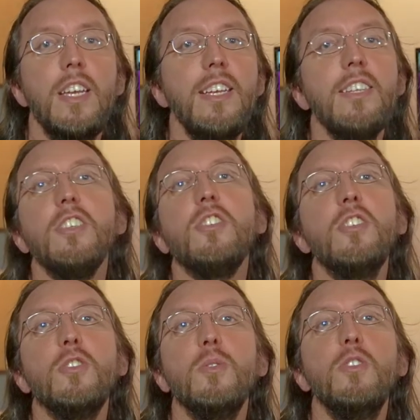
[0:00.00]
In
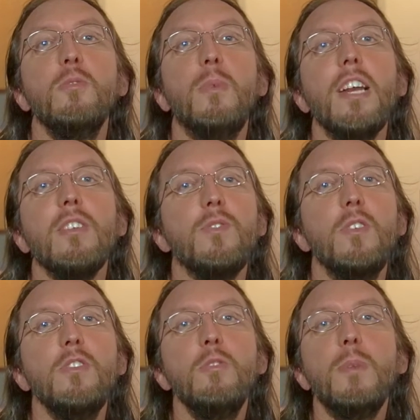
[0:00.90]
addition to a new
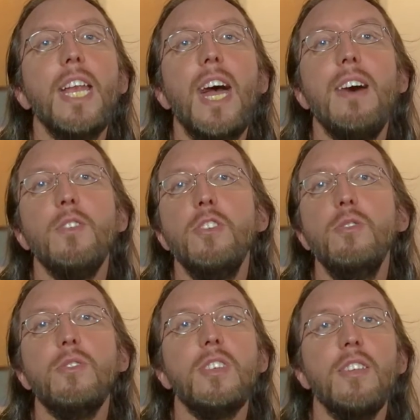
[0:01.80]
microphone, you might have a
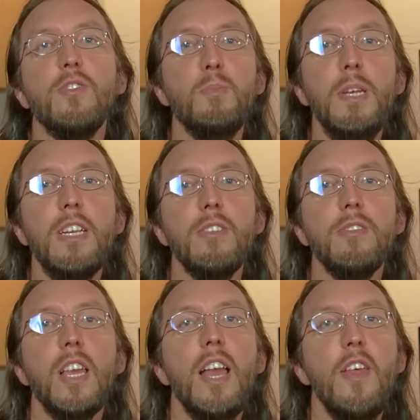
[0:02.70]
new set of
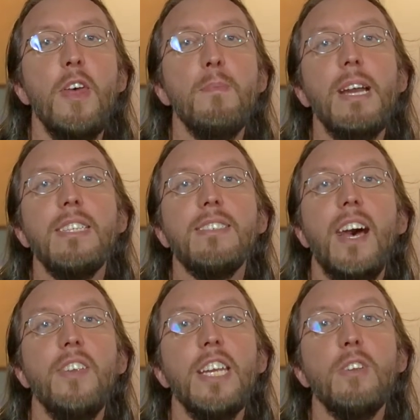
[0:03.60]
speakers that might
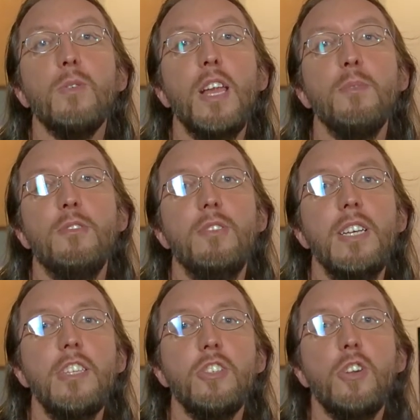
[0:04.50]
sound incredible
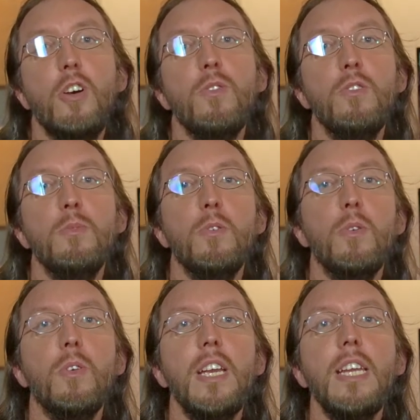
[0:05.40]
in the showroom
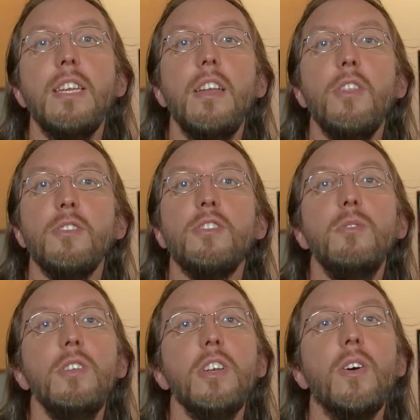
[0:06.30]
or in another
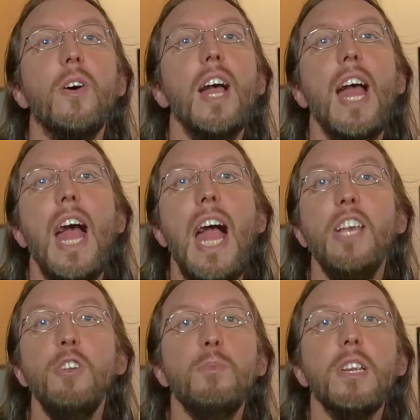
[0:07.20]
studio,
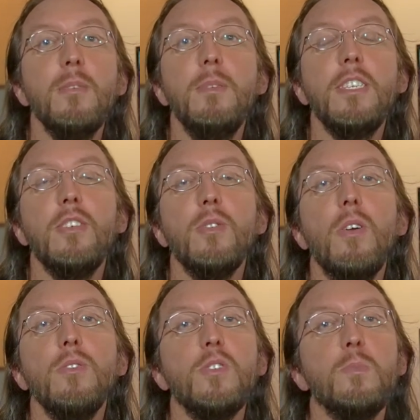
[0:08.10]
and you bring them into your
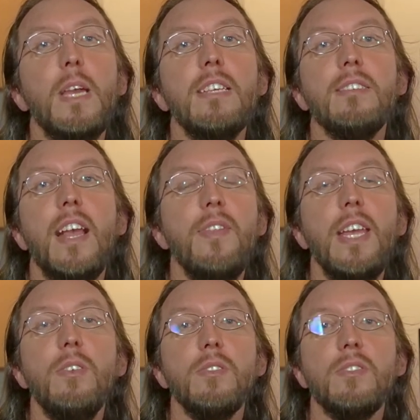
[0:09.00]
own space and
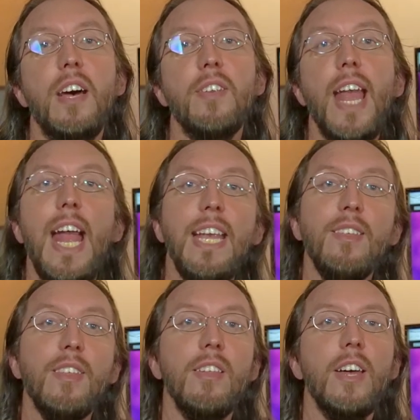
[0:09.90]
they don't sound
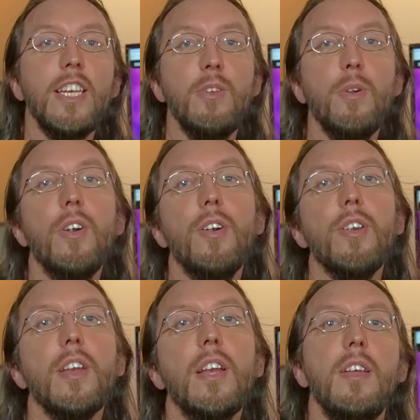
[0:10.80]
anything like you
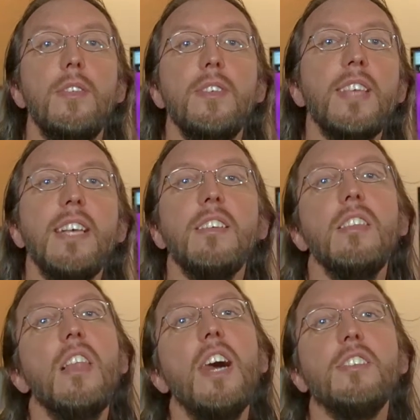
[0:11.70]
heard. This has a
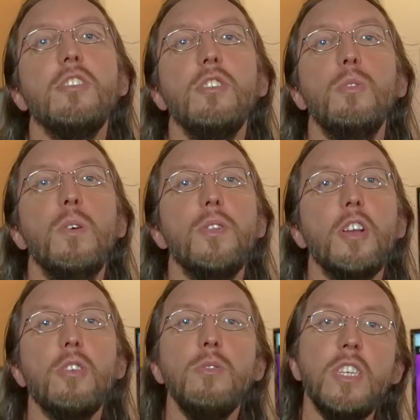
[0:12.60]
lot to do with
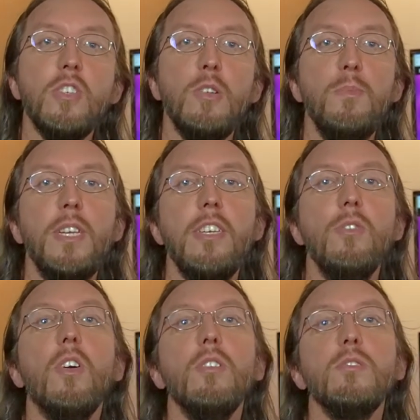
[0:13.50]
acoustic treatment in
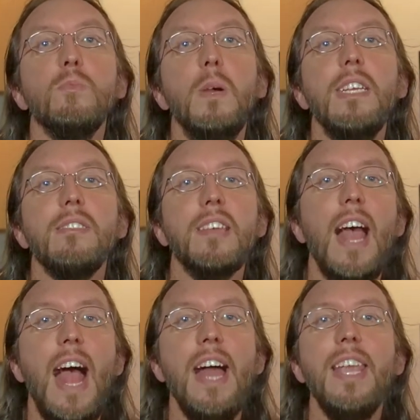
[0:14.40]
your own space
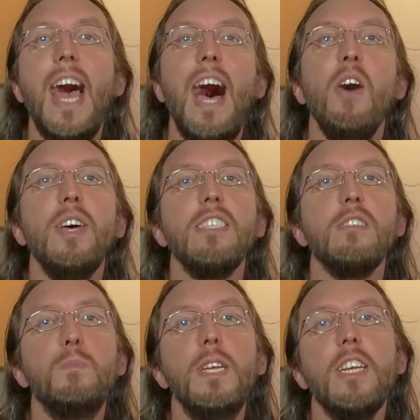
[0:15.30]
and how that
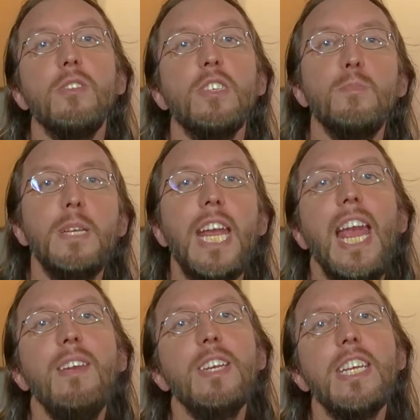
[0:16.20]
speaker is
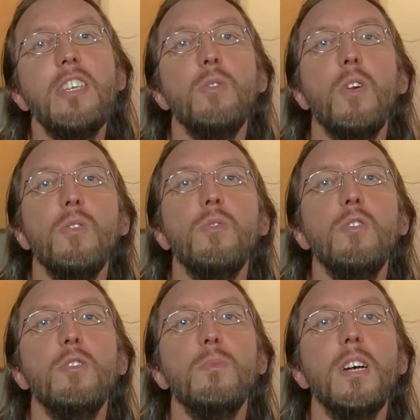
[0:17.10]
behaving in your own
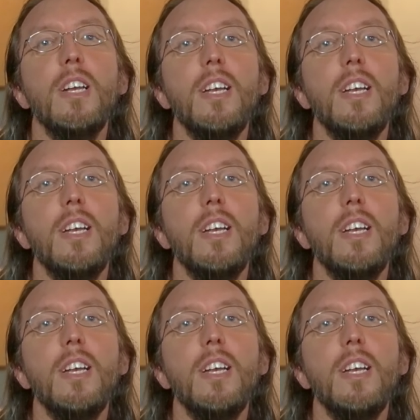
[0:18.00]
room.